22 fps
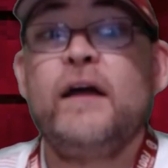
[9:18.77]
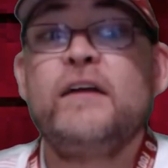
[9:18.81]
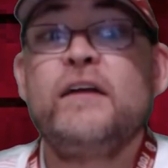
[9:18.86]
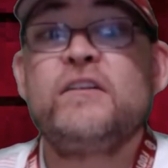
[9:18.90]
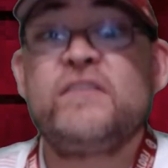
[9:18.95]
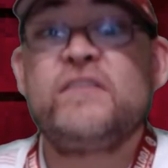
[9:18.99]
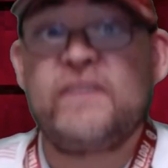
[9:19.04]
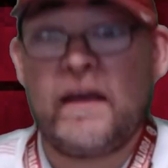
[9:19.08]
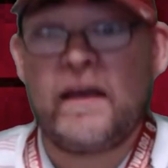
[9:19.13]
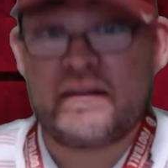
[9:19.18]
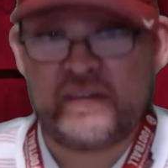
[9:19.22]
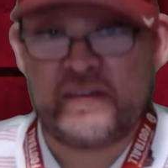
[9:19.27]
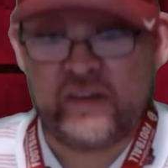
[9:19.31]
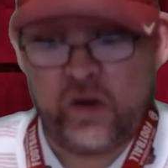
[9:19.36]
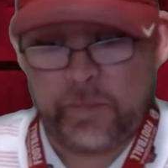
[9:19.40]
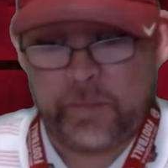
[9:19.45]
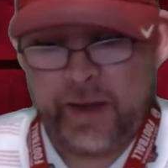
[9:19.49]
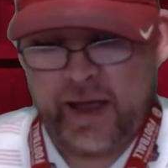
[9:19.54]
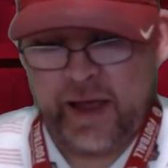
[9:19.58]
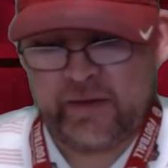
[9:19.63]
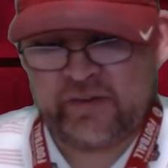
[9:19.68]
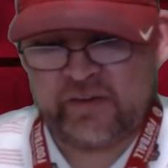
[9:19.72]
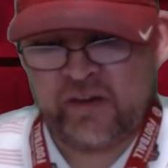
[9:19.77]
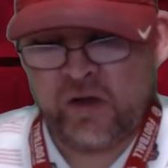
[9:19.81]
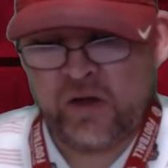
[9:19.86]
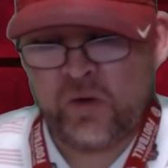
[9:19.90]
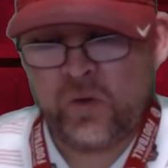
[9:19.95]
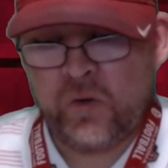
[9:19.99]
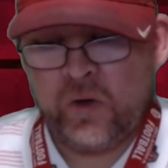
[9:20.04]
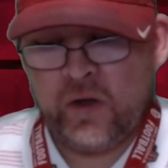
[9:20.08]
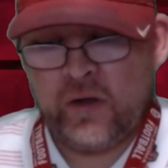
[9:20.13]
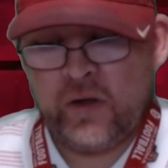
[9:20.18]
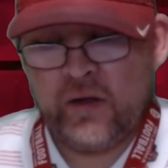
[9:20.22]
Texas El
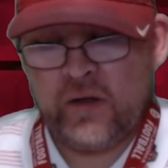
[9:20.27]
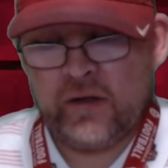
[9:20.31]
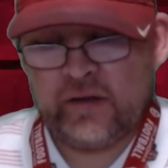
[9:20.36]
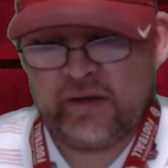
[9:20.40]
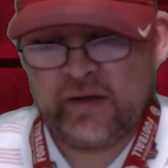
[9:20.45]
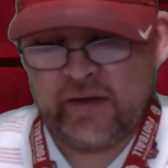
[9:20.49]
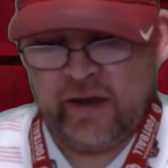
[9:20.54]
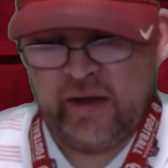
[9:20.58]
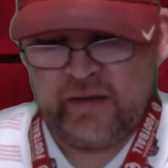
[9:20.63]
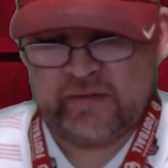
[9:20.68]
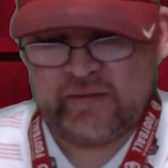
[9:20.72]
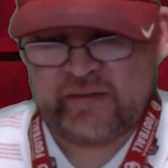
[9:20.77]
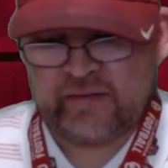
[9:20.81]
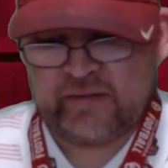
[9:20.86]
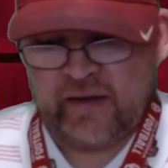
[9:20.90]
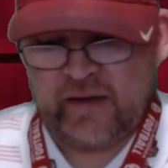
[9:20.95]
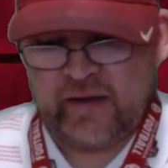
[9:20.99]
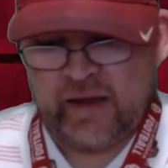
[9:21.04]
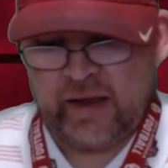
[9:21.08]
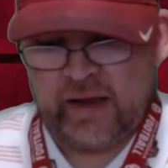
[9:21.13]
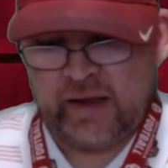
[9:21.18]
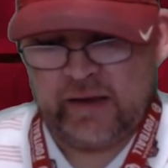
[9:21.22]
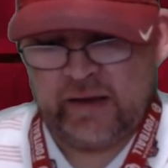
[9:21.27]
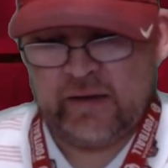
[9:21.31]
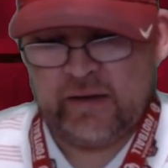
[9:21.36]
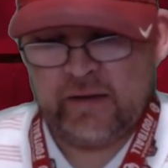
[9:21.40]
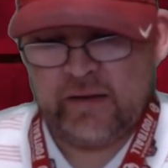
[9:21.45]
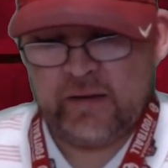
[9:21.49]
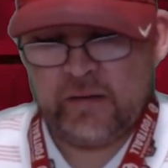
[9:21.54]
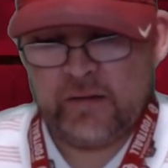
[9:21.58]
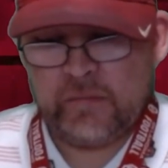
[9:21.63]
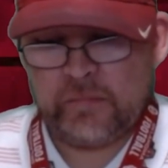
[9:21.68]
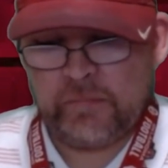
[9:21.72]
Paso, Kent State,
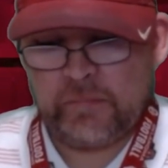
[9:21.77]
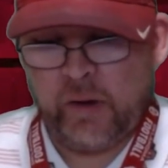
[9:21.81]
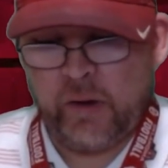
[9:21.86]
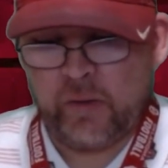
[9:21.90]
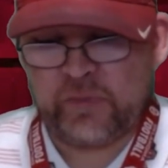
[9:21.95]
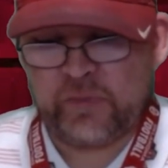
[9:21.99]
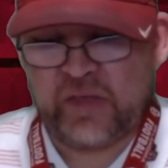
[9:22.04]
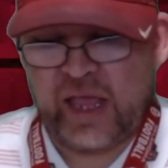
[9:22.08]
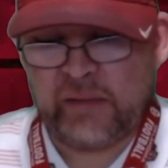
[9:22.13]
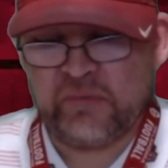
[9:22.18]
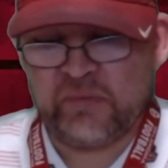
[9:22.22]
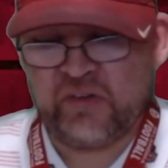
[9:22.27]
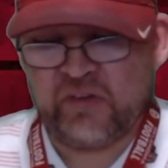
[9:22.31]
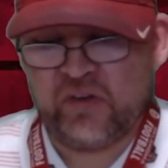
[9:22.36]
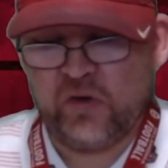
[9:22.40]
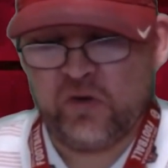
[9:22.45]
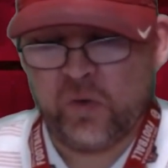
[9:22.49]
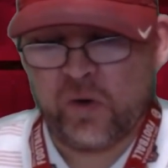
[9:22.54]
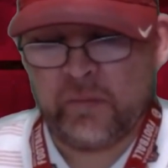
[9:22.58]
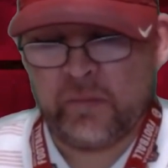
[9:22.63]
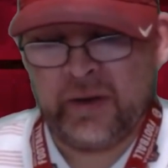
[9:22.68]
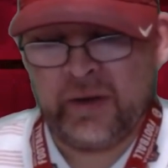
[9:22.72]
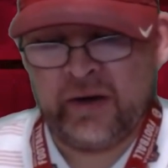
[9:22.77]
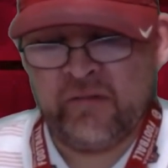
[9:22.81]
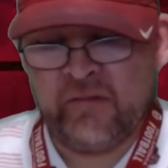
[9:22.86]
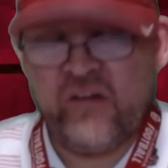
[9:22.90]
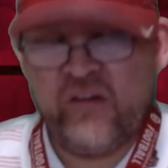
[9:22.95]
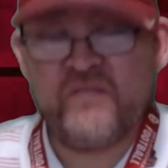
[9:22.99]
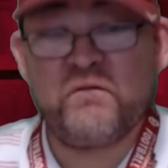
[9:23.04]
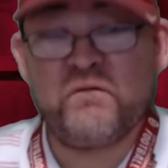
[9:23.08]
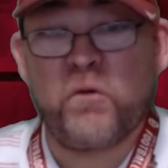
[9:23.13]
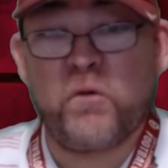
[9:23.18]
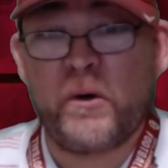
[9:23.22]
both games in Norman,
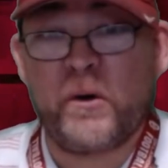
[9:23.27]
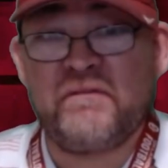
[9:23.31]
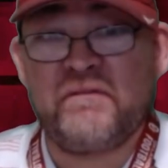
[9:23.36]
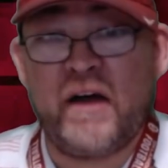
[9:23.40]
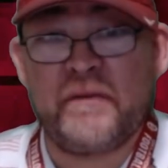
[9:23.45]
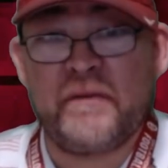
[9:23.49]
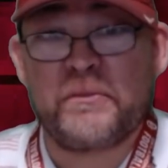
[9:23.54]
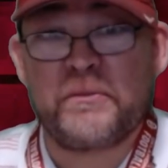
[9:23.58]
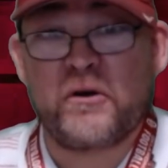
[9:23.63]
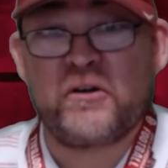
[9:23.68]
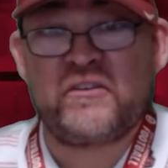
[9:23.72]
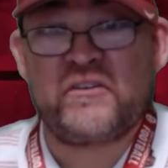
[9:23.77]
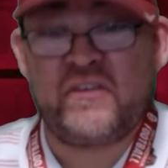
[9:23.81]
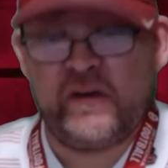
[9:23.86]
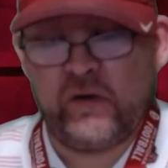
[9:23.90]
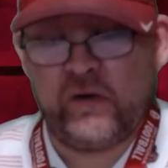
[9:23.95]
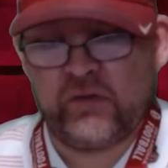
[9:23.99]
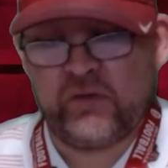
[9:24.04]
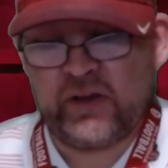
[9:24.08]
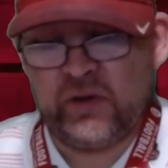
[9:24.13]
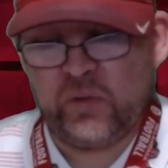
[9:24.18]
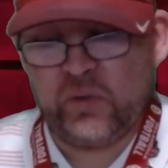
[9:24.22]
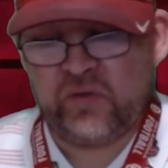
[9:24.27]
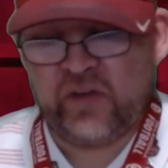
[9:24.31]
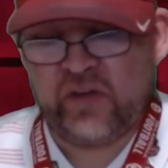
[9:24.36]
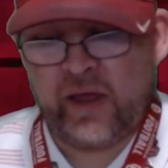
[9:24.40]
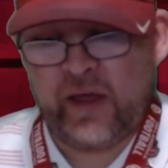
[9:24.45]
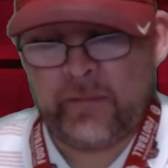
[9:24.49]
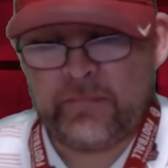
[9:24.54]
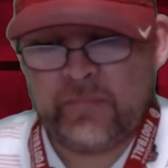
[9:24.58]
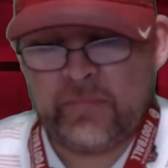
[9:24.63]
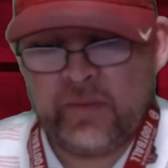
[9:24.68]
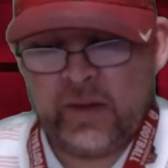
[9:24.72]
45-13 over
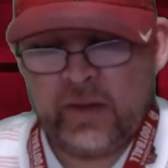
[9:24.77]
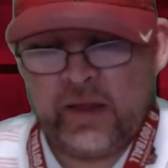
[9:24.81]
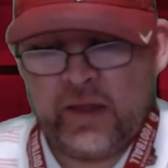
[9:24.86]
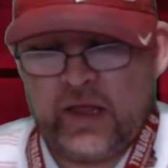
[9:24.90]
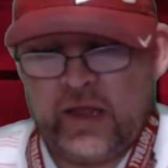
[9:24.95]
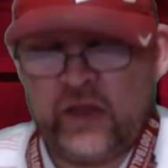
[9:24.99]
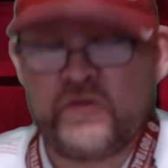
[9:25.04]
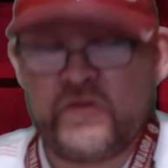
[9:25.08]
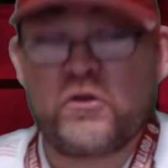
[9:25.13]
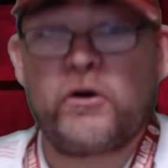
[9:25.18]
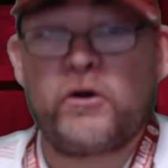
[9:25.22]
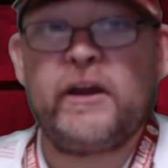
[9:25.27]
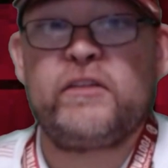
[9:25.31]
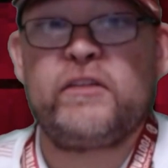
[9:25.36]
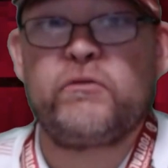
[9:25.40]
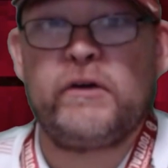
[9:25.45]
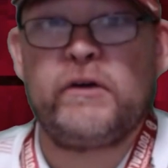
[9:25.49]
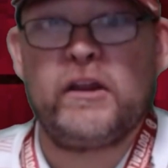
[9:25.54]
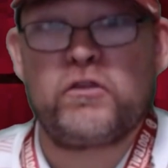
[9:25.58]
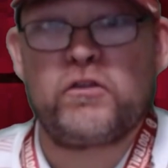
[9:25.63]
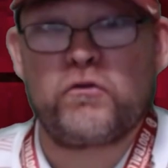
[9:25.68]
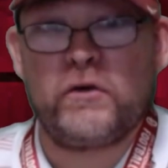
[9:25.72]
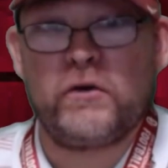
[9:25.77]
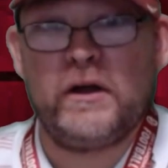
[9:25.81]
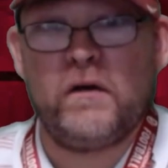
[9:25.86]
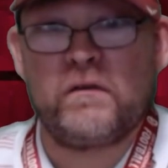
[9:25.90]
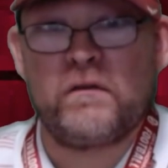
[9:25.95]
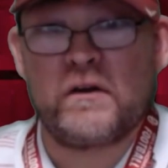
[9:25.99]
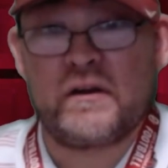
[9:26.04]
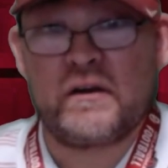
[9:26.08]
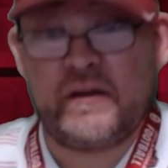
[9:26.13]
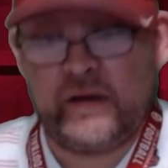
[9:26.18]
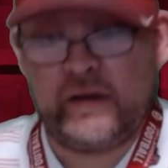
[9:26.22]
UTEP and 33-3
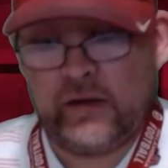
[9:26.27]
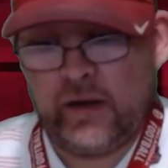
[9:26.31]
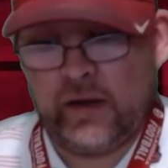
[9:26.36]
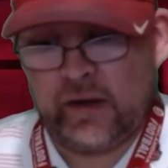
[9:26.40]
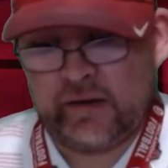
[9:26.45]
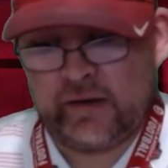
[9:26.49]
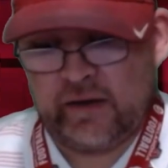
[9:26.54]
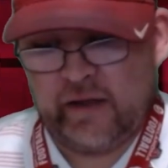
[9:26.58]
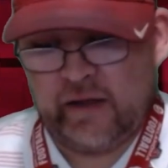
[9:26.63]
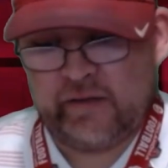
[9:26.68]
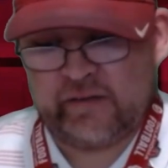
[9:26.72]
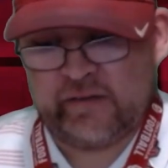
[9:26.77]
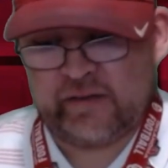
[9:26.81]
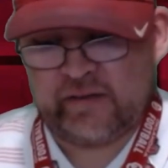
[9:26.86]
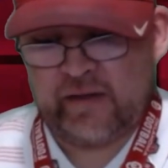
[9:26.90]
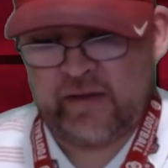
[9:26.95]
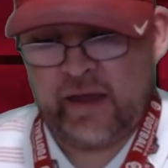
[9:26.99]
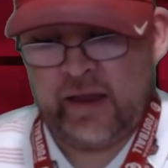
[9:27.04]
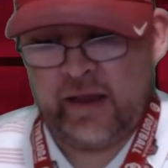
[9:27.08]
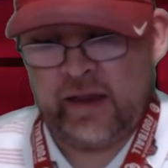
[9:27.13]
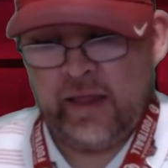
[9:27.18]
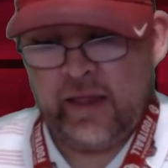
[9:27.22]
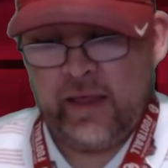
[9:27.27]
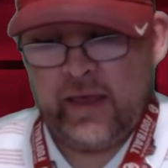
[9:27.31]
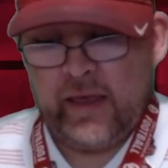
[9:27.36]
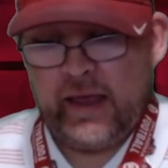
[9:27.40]
over Kent State.